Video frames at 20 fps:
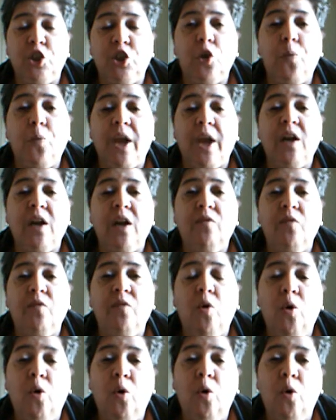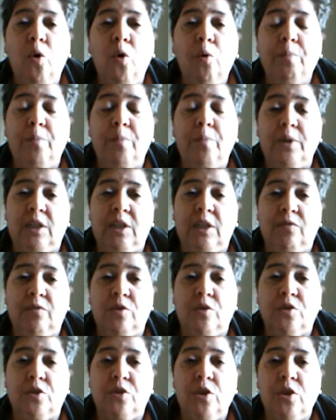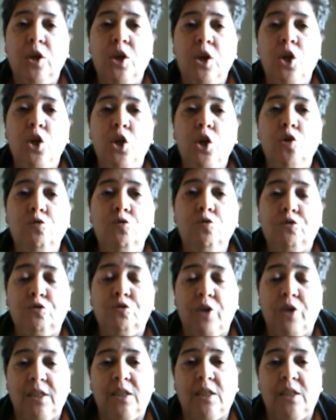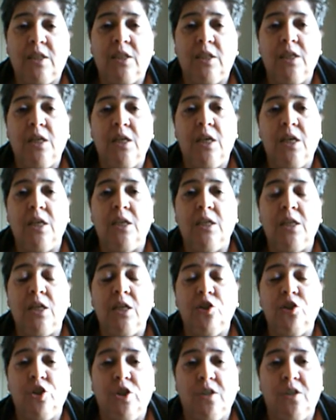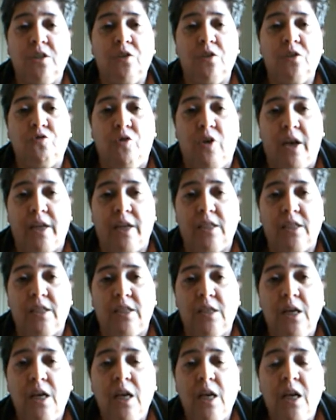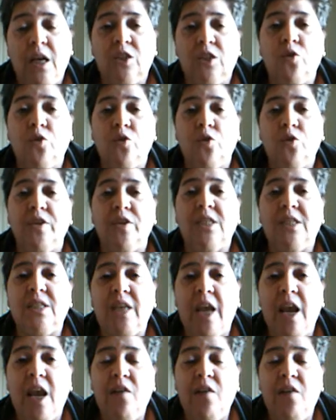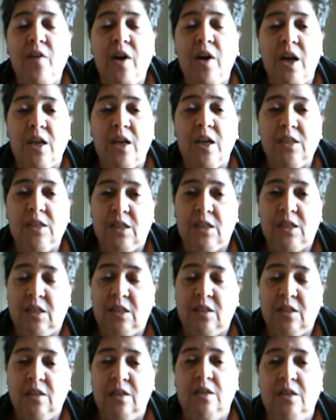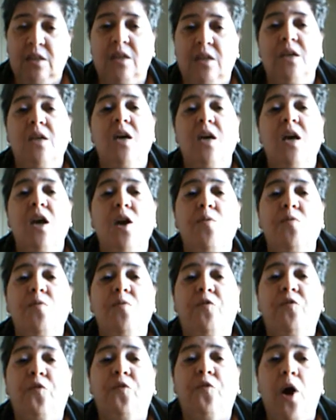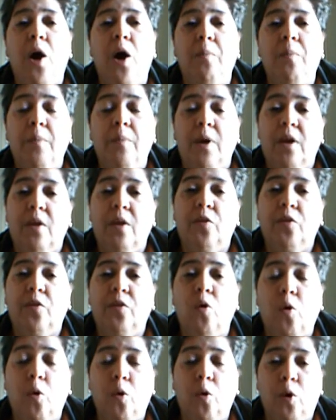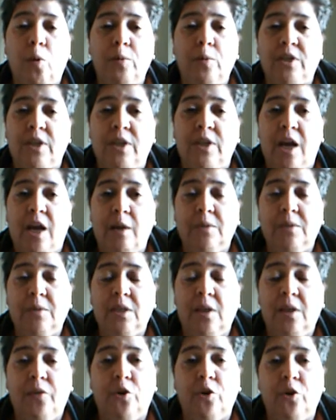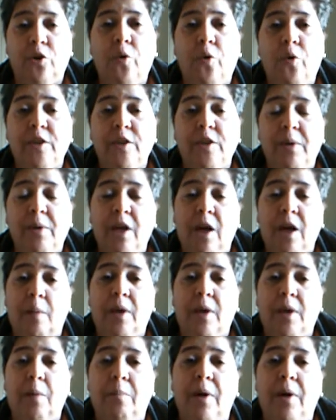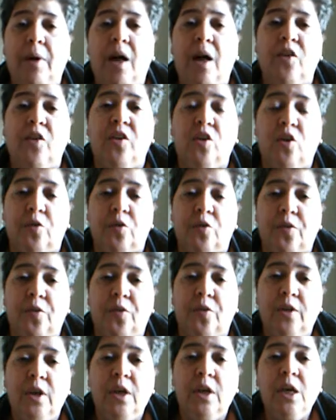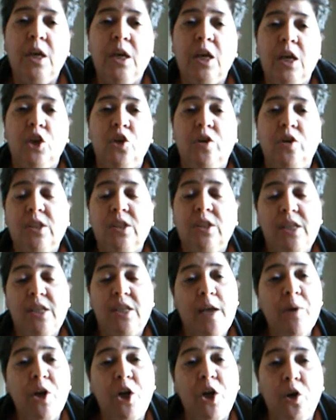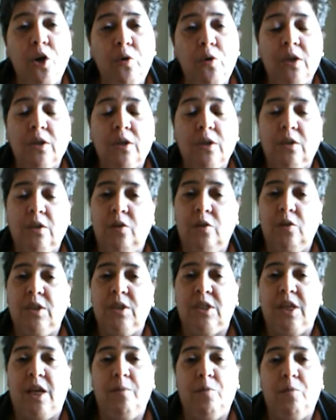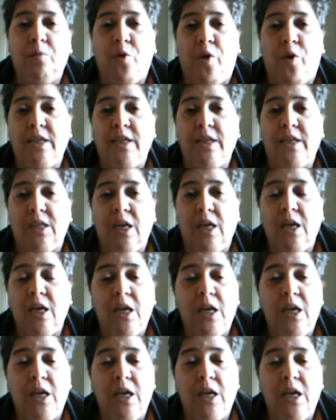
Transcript: away of all believers who trust in Jesus Christ. He's going to save us from the horrible times that are going to be coming upon the earth. You can say I'm a kook, you can say I'm crazy,